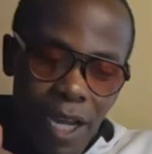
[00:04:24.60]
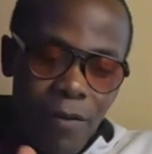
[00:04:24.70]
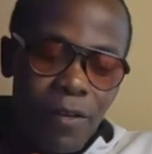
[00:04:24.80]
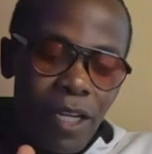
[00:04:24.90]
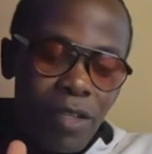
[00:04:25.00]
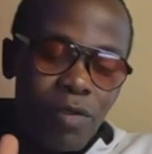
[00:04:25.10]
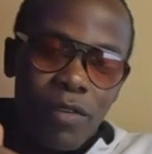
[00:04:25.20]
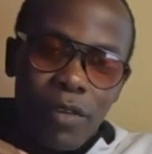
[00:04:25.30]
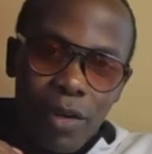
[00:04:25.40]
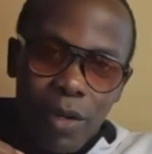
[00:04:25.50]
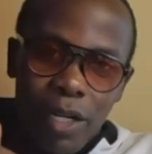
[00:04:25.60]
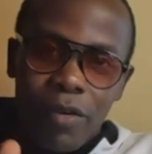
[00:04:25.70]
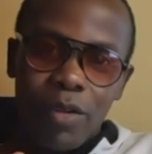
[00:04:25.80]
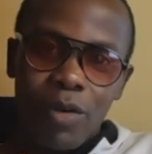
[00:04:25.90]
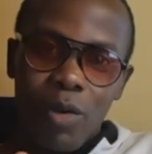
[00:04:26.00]
African Traveler,
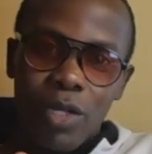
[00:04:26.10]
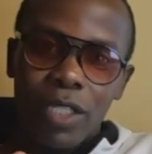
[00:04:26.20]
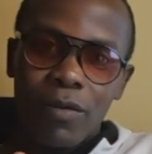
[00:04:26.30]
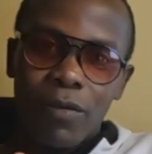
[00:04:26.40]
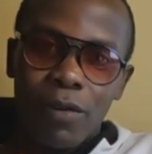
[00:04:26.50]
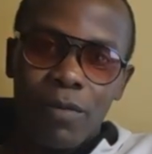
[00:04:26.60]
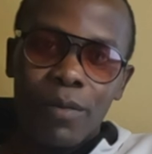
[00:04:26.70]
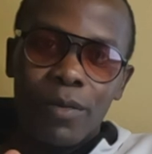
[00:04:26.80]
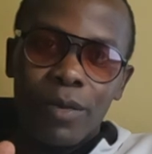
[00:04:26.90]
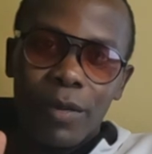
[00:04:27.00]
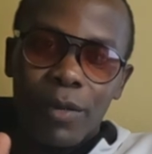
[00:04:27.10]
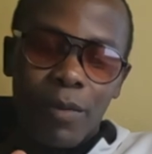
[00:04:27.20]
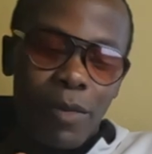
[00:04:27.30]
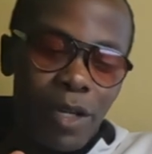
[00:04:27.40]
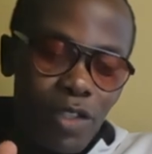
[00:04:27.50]
wherever you're watching from,
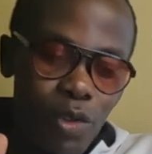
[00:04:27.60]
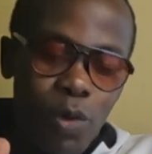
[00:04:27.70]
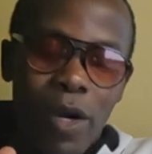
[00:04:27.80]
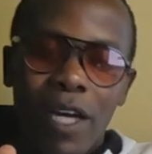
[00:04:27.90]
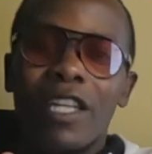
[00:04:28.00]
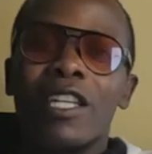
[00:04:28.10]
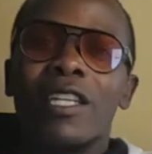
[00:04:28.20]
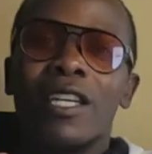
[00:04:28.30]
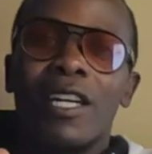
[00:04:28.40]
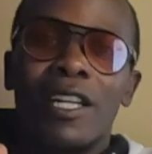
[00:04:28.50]
remember you are